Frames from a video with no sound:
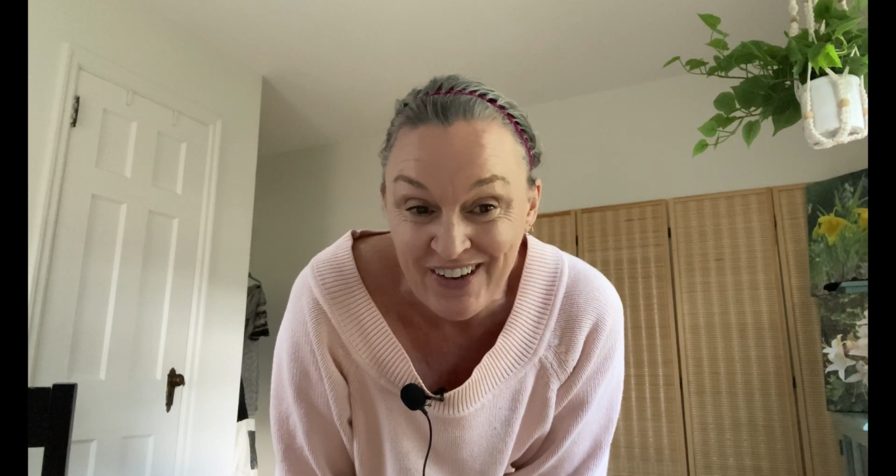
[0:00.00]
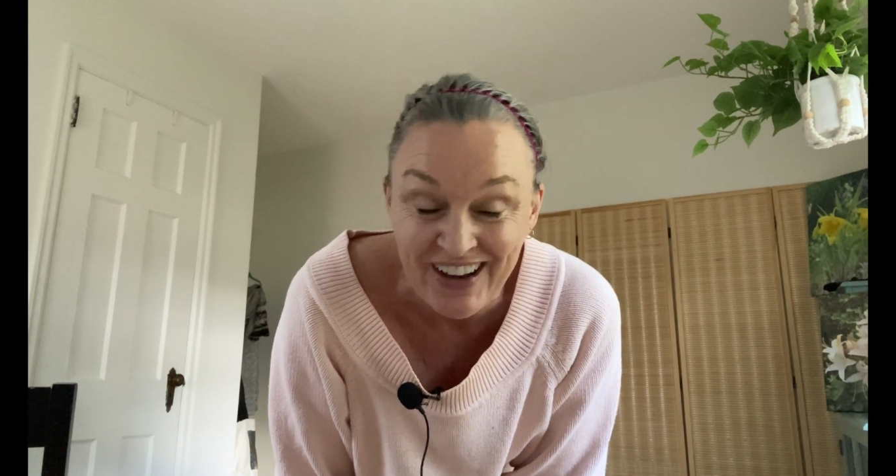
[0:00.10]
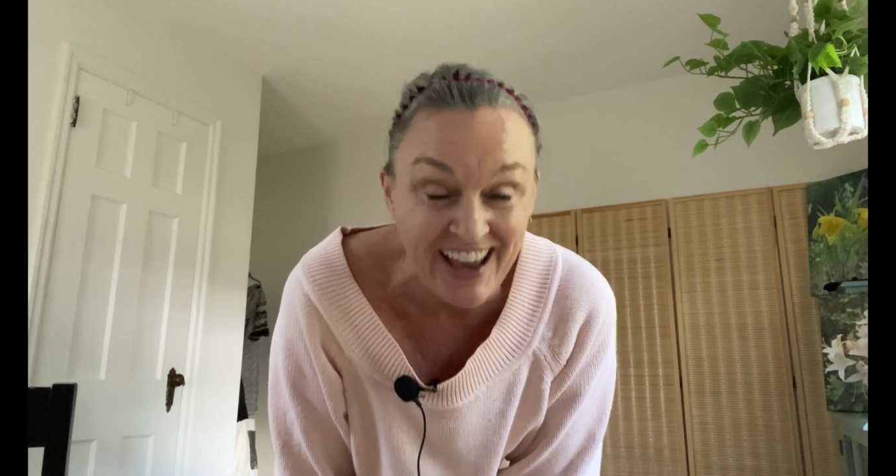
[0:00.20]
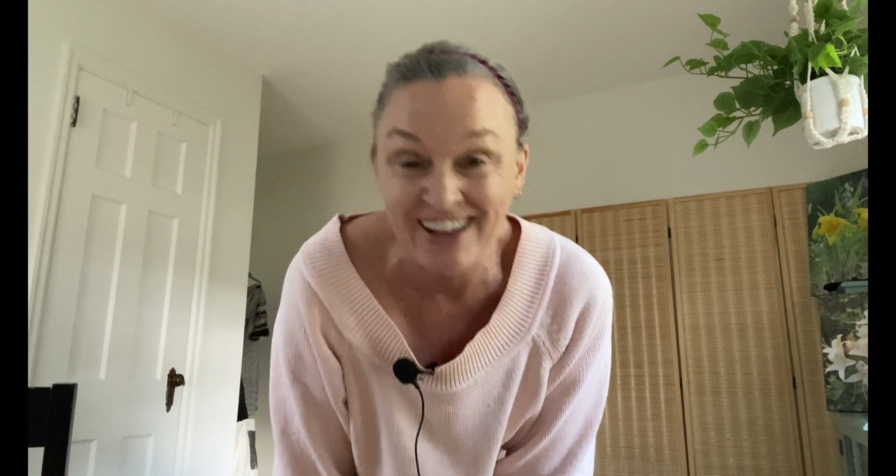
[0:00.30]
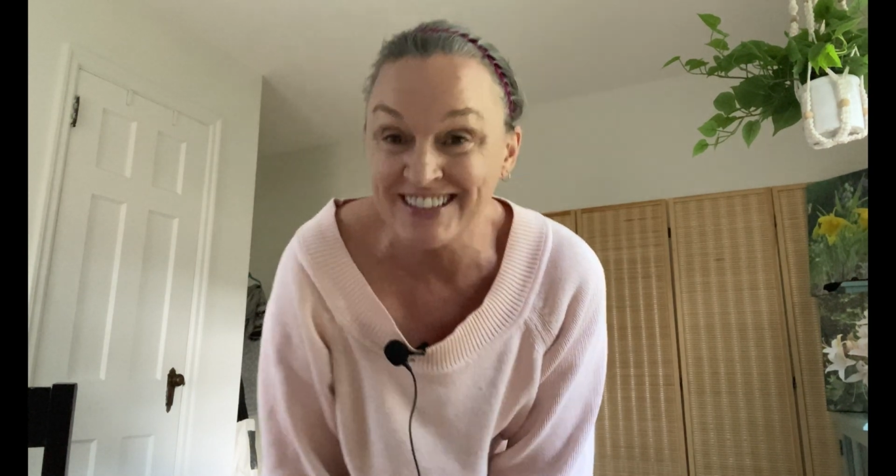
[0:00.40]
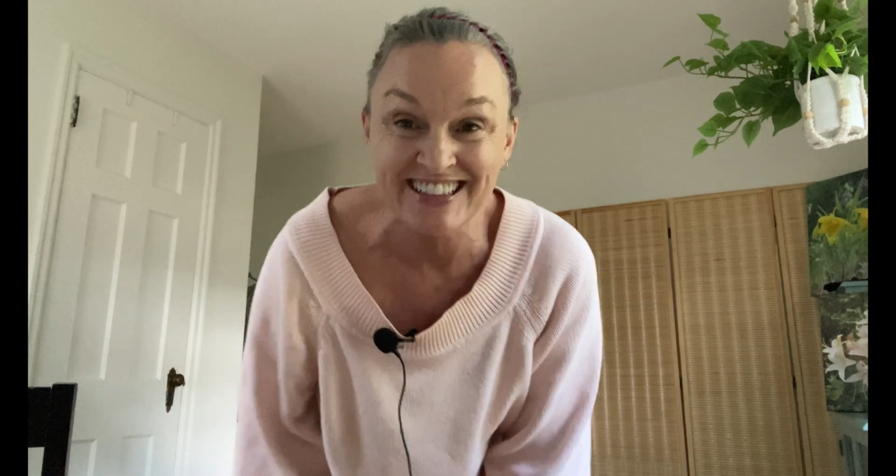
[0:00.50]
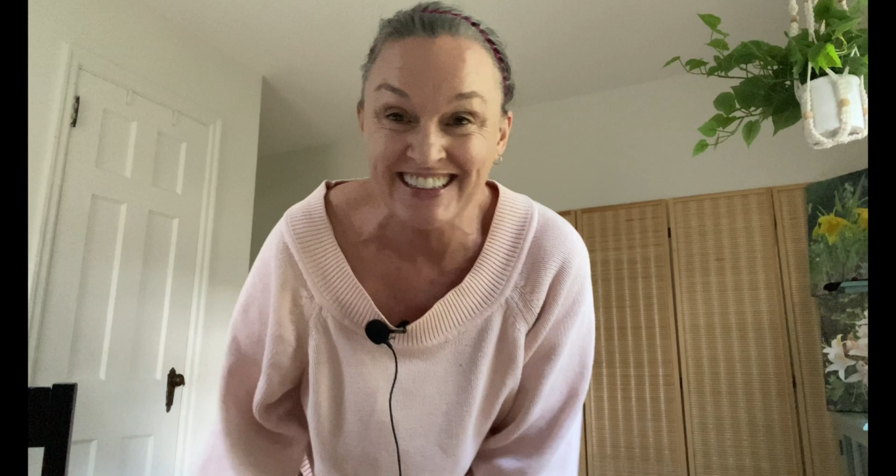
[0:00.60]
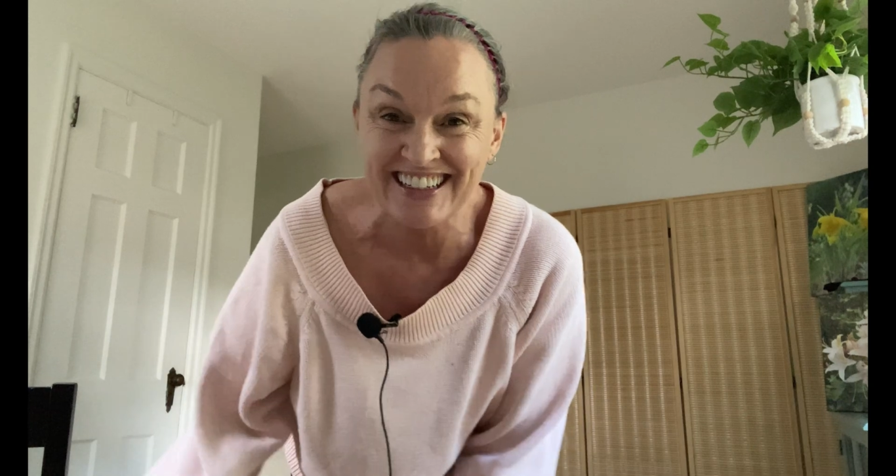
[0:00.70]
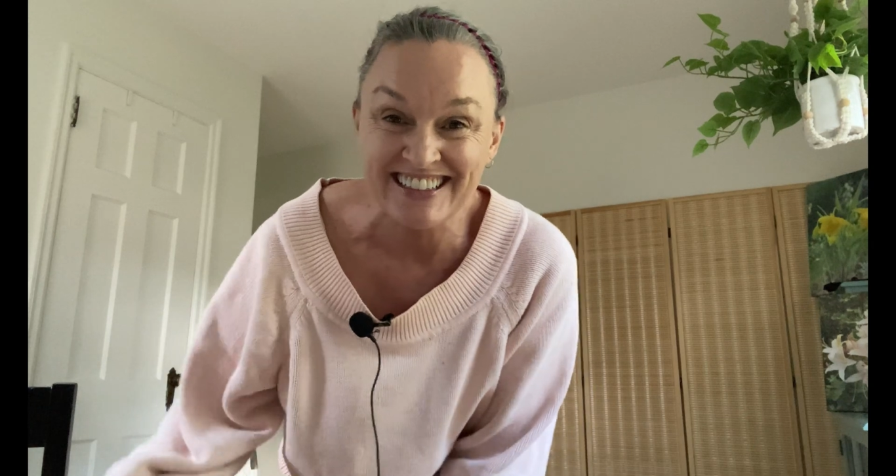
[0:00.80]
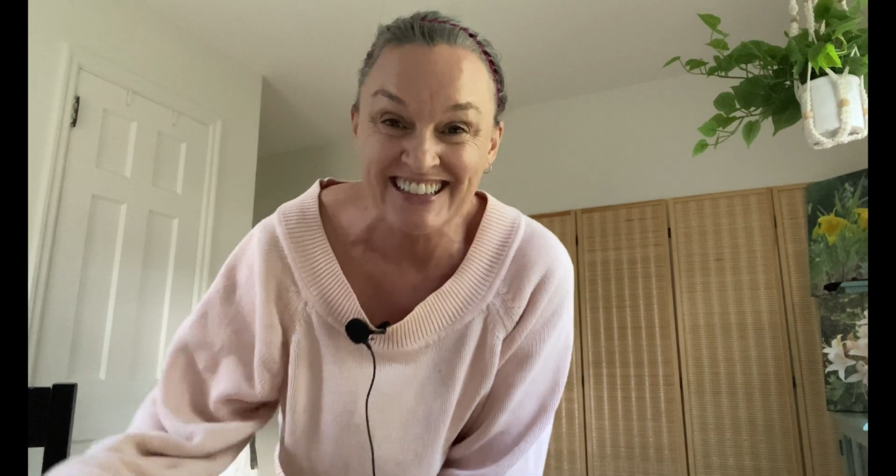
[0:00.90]
Okay, I'll see you
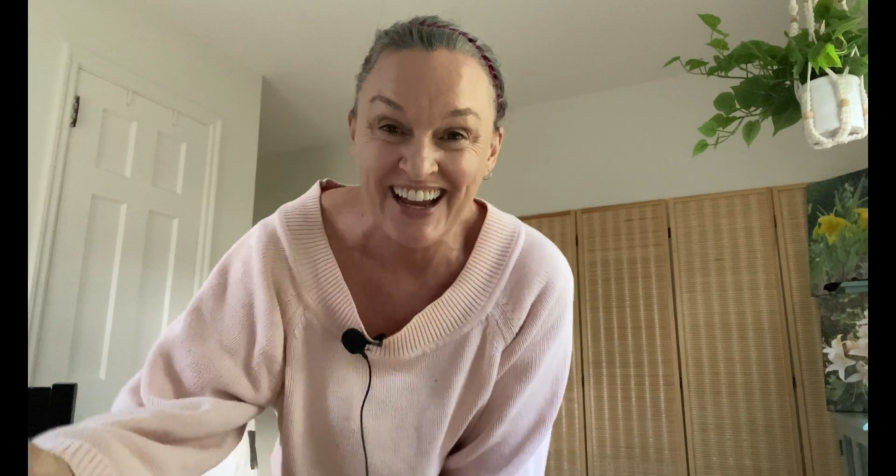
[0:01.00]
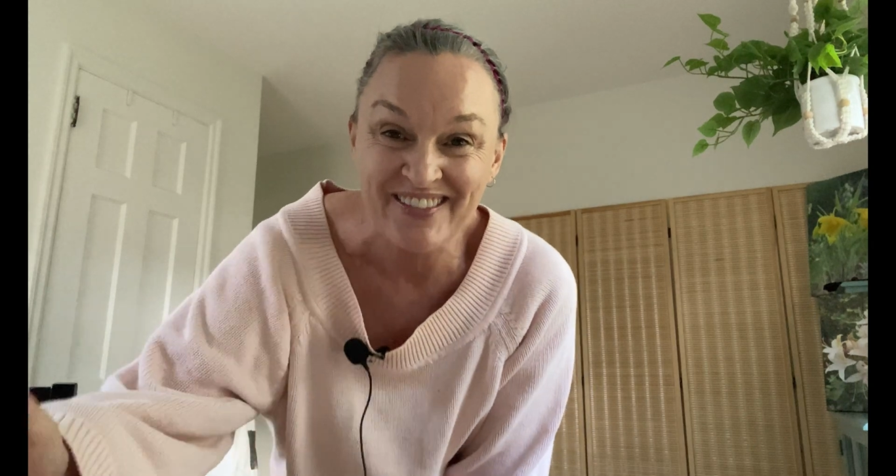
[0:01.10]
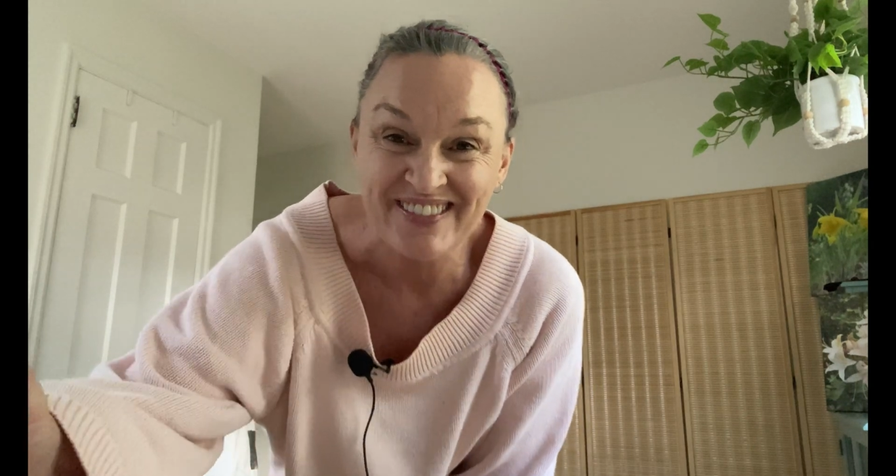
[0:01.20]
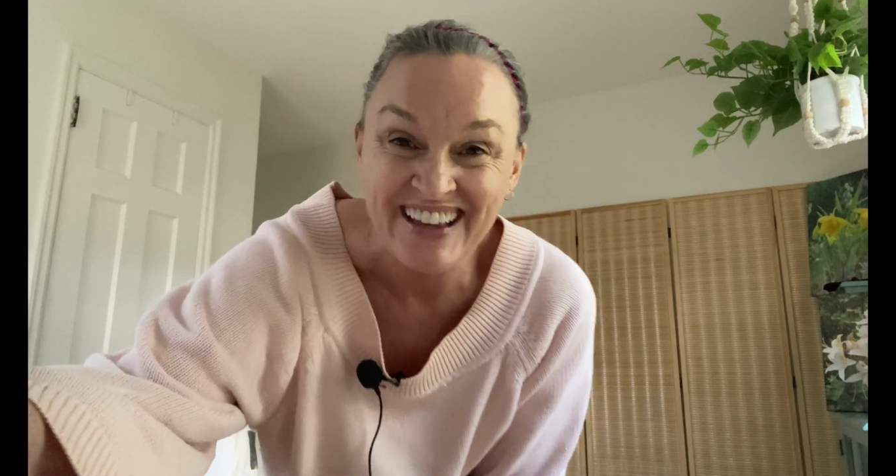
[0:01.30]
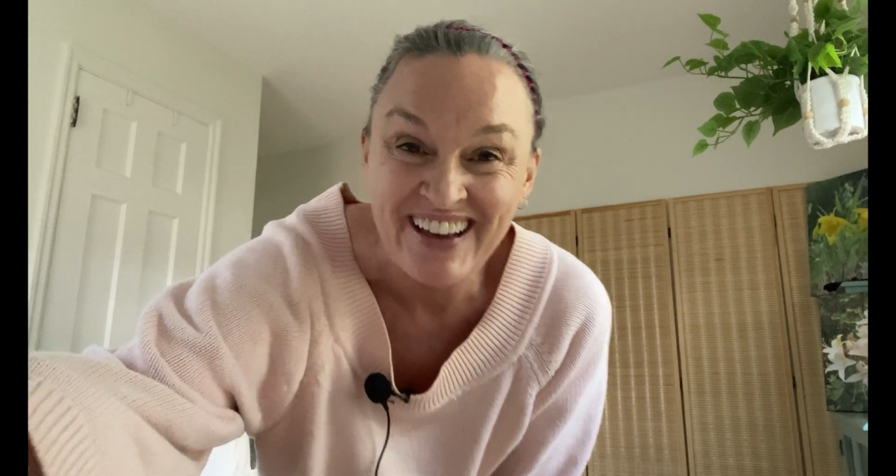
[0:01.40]
next time.